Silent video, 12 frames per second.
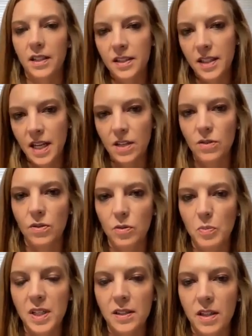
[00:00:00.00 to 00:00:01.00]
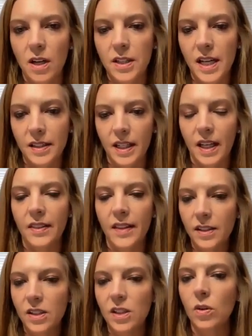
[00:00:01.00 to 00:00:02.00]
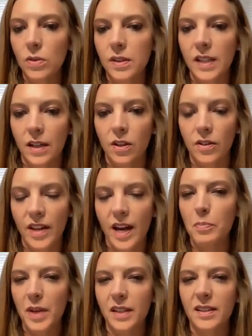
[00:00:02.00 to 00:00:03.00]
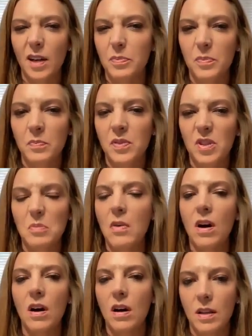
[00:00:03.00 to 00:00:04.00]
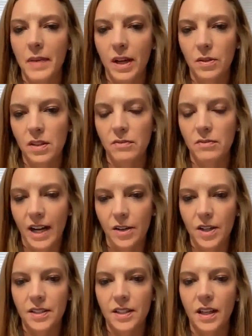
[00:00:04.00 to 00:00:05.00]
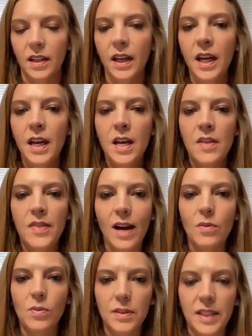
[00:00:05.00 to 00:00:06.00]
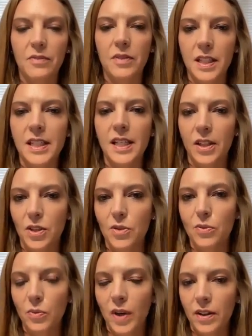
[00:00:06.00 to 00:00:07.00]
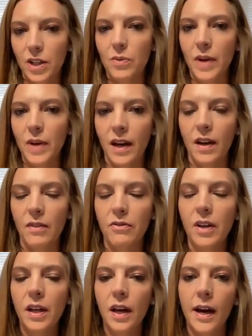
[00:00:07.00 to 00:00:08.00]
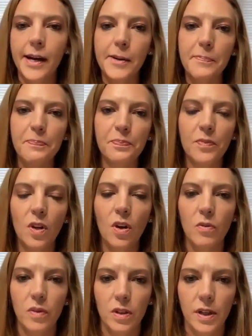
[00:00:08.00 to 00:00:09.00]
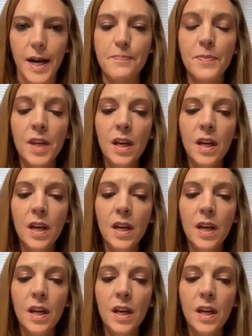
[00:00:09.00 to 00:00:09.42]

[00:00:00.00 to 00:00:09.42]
The state uses PCR testing, and that's the gold standard. That picks up small amounts of virus, and that will definitely tell you whether you have COVID or not.